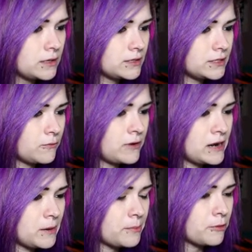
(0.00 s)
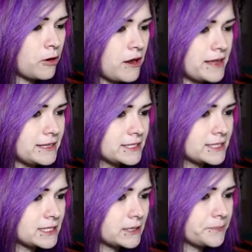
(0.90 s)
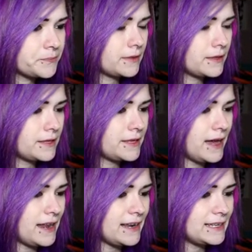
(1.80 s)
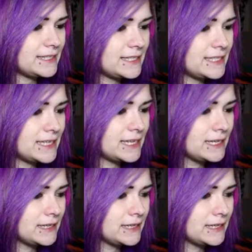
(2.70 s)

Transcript: It's like winning a prize. Got it.